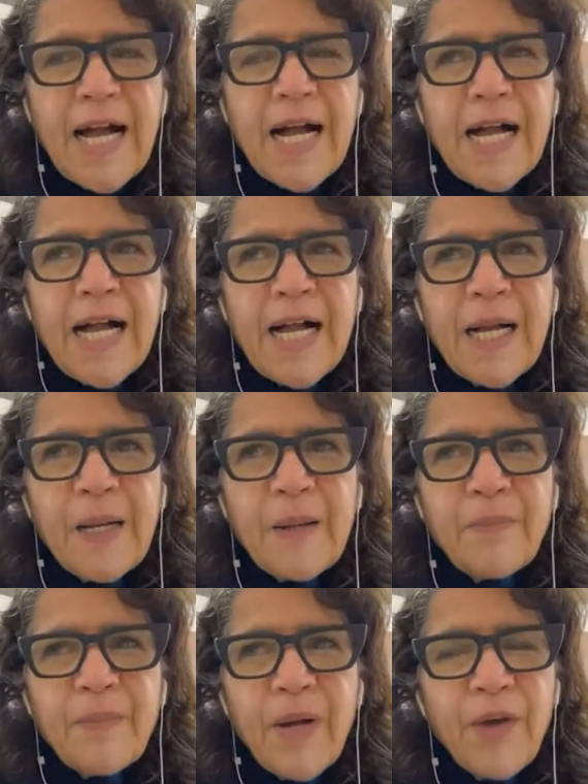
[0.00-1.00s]

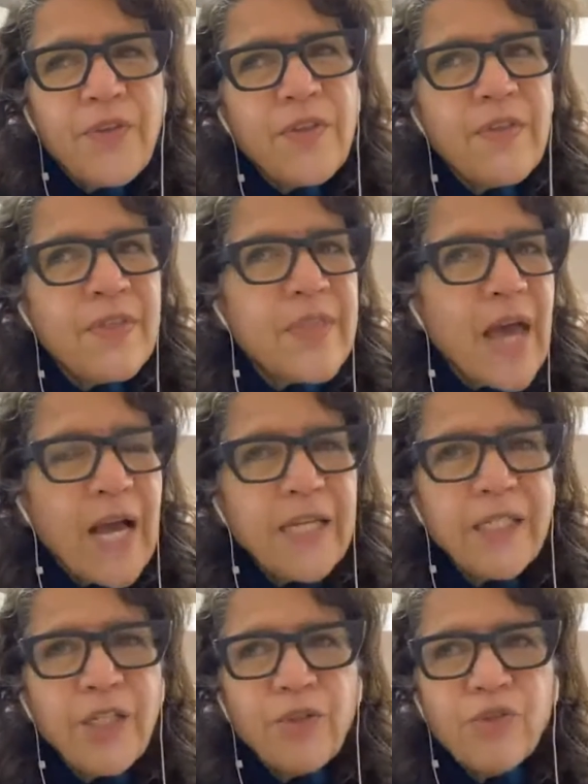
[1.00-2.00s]
Other than that,
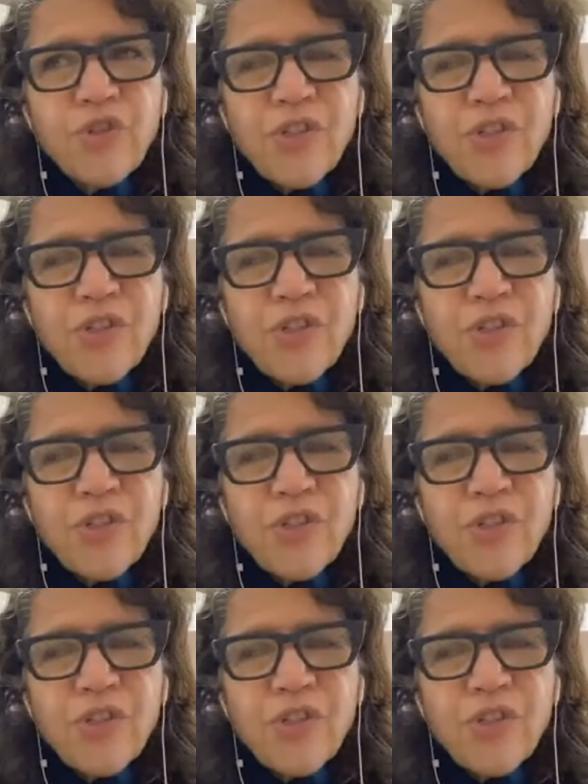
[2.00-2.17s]
just